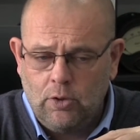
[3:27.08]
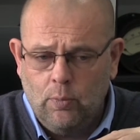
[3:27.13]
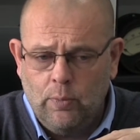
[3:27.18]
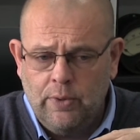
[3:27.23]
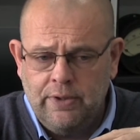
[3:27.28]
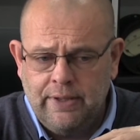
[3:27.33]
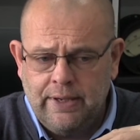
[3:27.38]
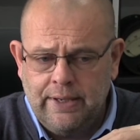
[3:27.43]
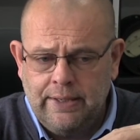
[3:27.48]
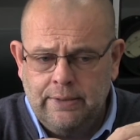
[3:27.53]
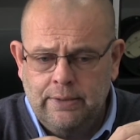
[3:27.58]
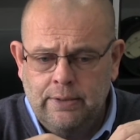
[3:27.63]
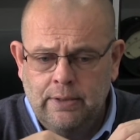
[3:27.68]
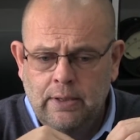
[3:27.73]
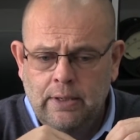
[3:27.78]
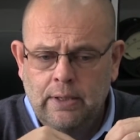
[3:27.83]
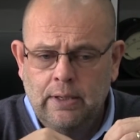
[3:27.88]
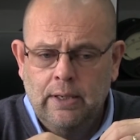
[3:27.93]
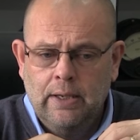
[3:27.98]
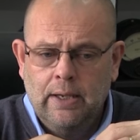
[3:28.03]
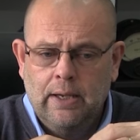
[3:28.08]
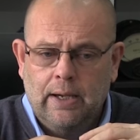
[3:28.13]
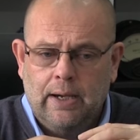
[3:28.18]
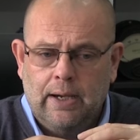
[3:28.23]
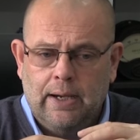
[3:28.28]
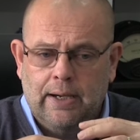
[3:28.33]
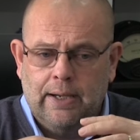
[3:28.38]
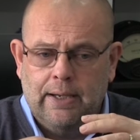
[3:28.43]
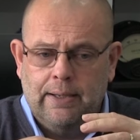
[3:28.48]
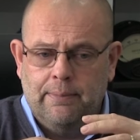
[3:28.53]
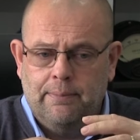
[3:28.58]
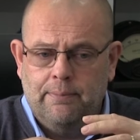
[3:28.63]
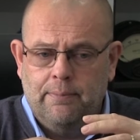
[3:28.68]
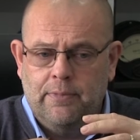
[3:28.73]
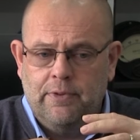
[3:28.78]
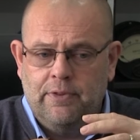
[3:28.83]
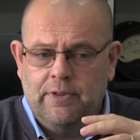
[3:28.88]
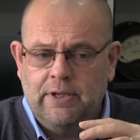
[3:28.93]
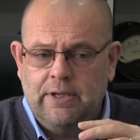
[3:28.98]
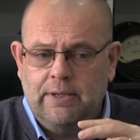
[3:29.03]
within
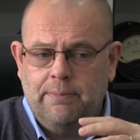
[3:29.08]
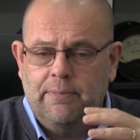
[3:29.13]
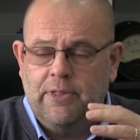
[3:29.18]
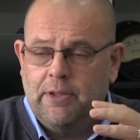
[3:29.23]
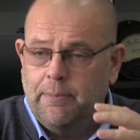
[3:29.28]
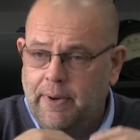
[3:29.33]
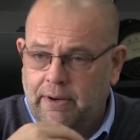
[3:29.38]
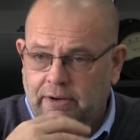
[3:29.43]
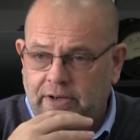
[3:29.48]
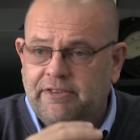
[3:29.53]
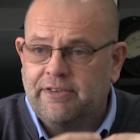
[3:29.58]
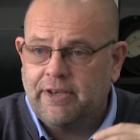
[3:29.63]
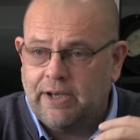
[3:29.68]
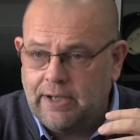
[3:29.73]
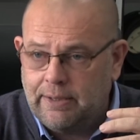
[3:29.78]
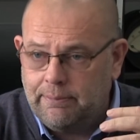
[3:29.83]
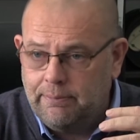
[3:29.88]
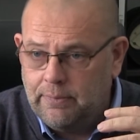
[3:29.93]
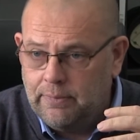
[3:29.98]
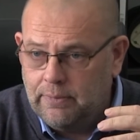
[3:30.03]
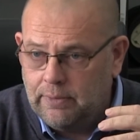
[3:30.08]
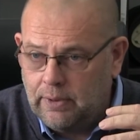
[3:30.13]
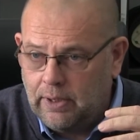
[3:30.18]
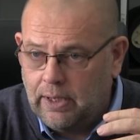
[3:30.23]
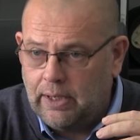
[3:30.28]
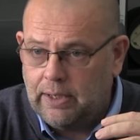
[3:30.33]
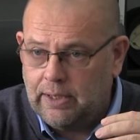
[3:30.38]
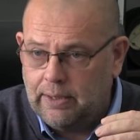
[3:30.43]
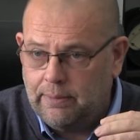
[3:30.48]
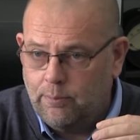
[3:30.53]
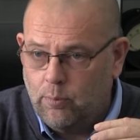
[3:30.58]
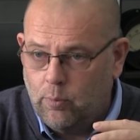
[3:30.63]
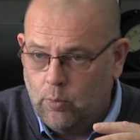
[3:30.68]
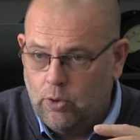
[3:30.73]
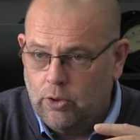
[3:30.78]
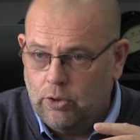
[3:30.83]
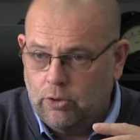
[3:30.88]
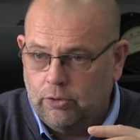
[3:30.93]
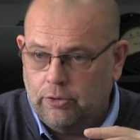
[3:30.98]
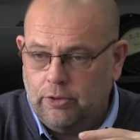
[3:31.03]
the maritime
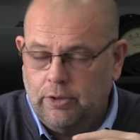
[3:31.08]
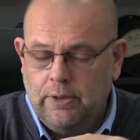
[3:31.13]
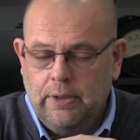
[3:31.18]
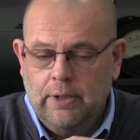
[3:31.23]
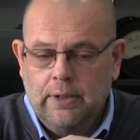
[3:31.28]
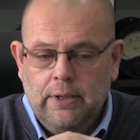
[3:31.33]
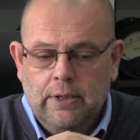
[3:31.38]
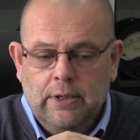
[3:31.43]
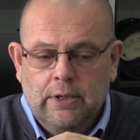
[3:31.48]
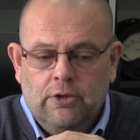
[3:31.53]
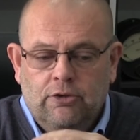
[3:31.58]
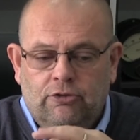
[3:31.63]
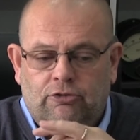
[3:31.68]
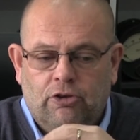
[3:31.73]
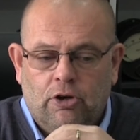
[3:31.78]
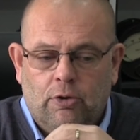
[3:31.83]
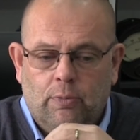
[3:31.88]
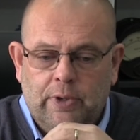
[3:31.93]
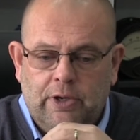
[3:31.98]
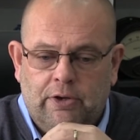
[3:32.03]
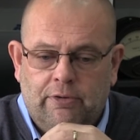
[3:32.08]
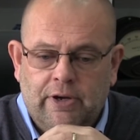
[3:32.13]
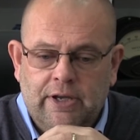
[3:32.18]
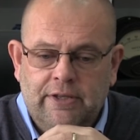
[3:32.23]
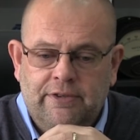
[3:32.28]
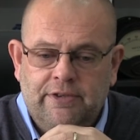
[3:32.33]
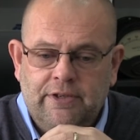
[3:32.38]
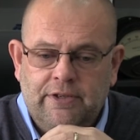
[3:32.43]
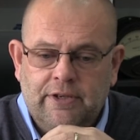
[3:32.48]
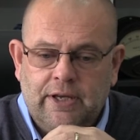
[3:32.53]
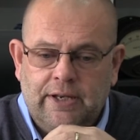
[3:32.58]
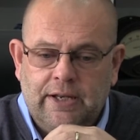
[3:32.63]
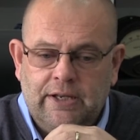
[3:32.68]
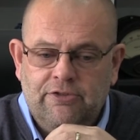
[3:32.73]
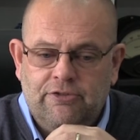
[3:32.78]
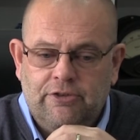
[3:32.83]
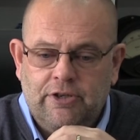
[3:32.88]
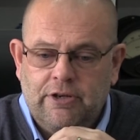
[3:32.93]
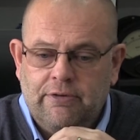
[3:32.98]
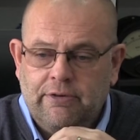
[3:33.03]
world. So we created an
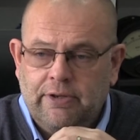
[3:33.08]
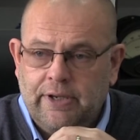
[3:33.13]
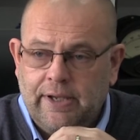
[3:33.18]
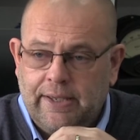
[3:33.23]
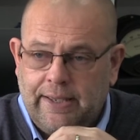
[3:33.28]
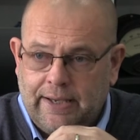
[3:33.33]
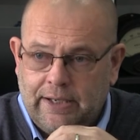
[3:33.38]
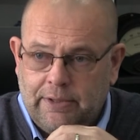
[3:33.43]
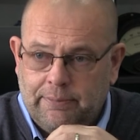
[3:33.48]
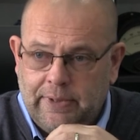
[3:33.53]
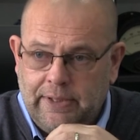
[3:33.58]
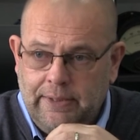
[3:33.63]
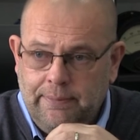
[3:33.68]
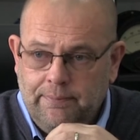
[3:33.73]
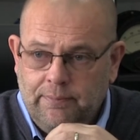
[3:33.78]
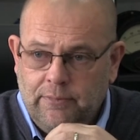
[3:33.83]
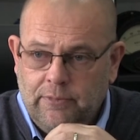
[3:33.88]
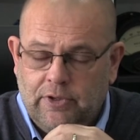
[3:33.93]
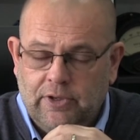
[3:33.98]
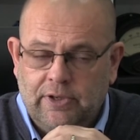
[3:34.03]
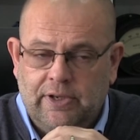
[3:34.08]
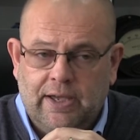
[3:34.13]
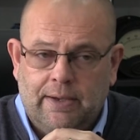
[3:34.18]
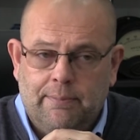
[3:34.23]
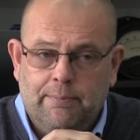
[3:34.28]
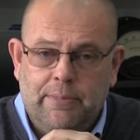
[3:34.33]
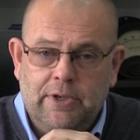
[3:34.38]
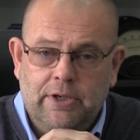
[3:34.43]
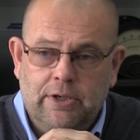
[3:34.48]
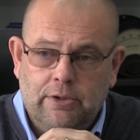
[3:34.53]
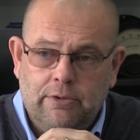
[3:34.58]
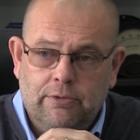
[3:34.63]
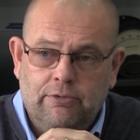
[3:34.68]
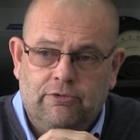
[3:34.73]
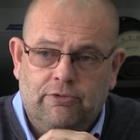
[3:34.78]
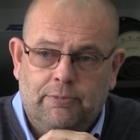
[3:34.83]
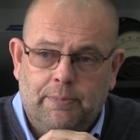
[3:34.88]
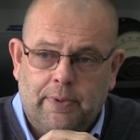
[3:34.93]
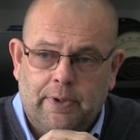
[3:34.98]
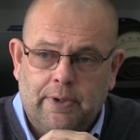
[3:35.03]
engineering academy that can be
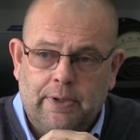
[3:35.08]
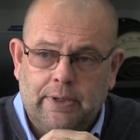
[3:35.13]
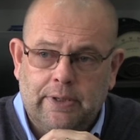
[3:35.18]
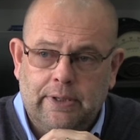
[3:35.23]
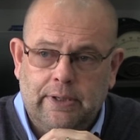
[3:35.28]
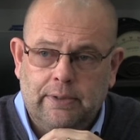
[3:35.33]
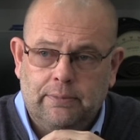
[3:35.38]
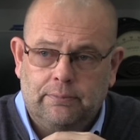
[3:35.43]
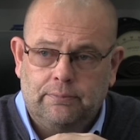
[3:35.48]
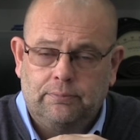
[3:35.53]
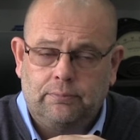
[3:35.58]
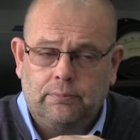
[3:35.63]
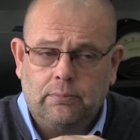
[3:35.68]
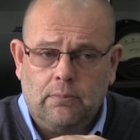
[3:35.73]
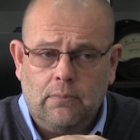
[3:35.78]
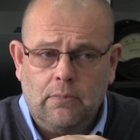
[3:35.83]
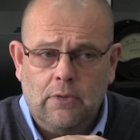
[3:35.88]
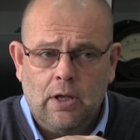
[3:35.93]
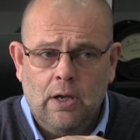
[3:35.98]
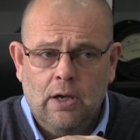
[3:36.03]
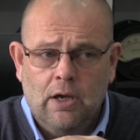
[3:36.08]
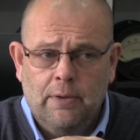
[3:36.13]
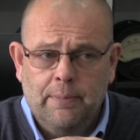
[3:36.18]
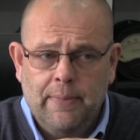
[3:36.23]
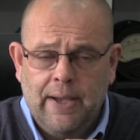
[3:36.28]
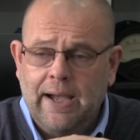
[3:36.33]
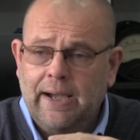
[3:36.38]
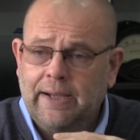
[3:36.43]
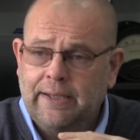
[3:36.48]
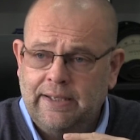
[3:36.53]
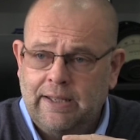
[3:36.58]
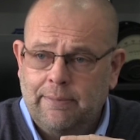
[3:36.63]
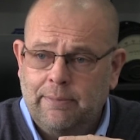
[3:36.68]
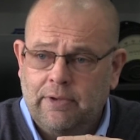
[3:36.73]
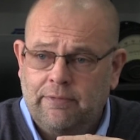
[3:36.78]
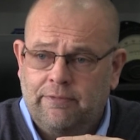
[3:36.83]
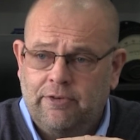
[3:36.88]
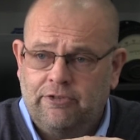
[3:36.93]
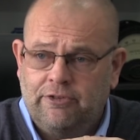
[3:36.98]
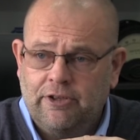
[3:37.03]
used by
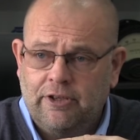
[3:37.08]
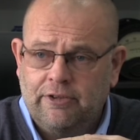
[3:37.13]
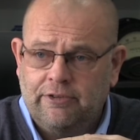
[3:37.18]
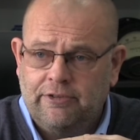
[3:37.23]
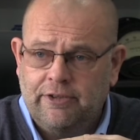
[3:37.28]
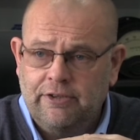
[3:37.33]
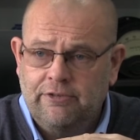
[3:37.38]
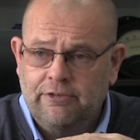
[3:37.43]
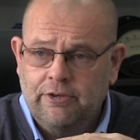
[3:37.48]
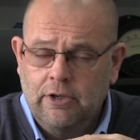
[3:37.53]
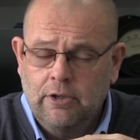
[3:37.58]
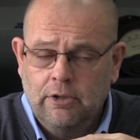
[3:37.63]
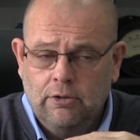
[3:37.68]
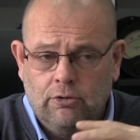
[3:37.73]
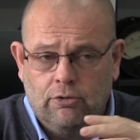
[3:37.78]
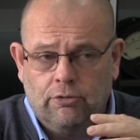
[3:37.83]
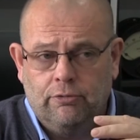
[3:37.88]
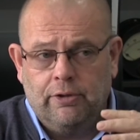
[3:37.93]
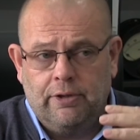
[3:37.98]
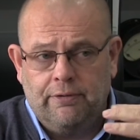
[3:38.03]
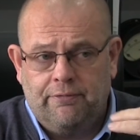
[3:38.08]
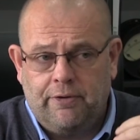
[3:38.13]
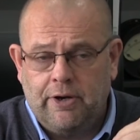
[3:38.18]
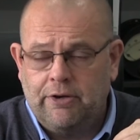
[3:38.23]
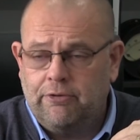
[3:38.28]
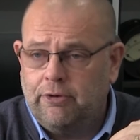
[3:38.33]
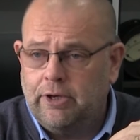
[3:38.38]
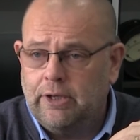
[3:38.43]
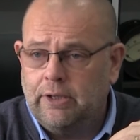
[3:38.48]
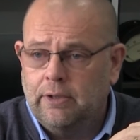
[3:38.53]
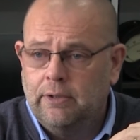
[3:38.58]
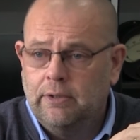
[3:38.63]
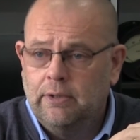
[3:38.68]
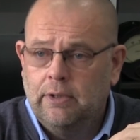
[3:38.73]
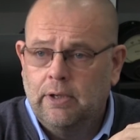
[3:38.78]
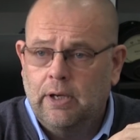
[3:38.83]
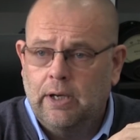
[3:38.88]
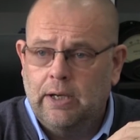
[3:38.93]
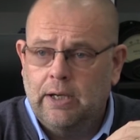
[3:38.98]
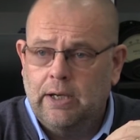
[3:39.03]
academic facilities. Currently Frederick
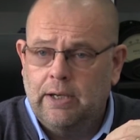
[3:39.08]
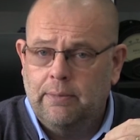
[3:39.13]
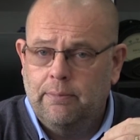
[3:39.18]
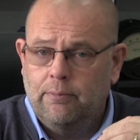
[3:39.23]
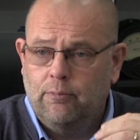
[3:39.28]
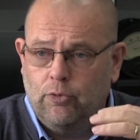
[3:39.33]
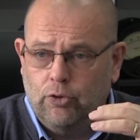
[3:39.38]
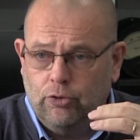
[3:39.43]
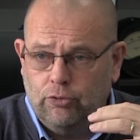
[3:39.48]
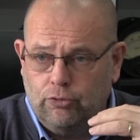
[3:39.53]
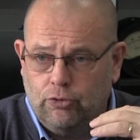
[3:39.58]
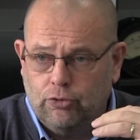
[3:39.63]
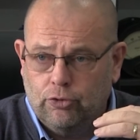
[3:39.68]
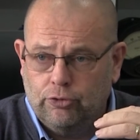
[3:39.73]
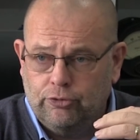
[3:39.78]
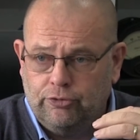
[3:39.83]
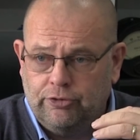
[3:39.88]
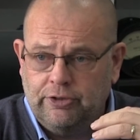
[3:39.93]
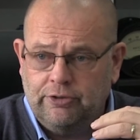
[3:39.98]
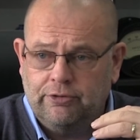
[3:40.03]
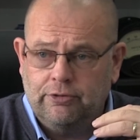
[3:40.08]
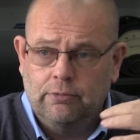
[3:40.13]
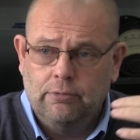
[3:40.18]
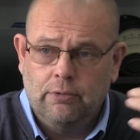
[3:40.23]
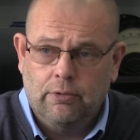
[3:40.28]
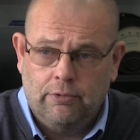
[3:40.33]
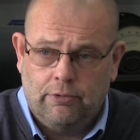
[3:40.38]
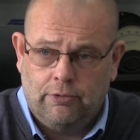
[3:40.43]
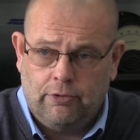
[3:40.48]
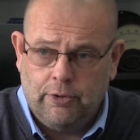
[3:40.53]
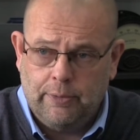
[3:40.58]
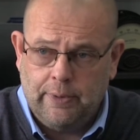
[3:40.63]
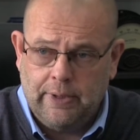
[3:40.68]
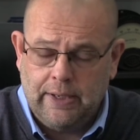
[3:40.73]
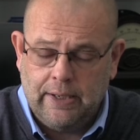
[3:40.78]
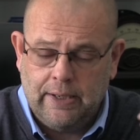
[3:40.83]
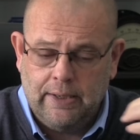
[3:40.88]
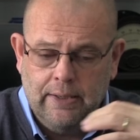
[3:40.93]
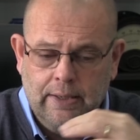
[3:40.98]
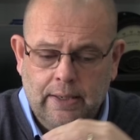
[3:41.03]
run courses through
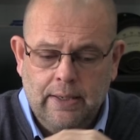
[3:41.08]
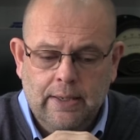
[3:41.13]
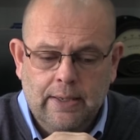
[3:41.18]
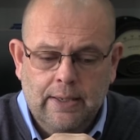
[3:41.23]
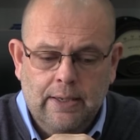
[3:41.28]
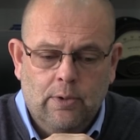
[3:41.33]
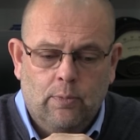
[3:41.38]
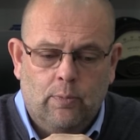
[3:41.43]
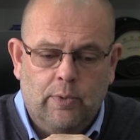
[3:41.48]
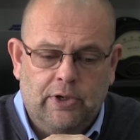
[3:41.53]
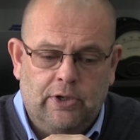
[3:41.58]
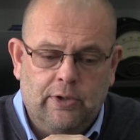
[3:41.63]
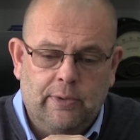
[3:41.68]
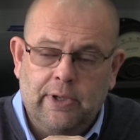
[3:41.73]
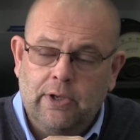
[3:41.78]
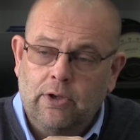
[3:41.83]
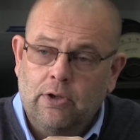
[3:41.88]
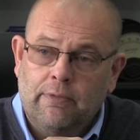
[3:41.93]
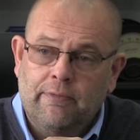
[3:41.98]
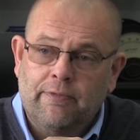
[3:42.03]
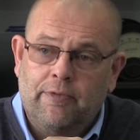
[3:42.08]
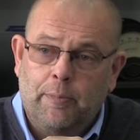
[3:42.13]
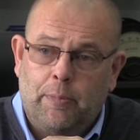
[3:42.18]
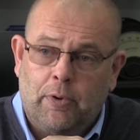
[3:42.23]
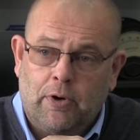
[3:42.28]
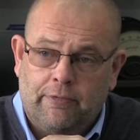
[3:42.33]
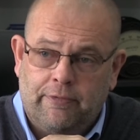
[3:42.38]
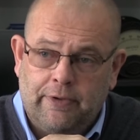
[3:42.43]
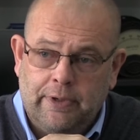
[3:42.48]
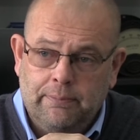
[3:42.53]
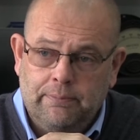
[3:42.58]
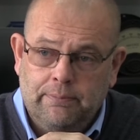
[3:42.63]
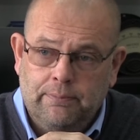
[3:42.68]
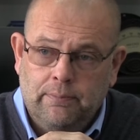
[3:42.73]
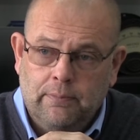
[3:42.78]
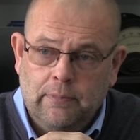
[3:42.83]
here. We do it not for profit,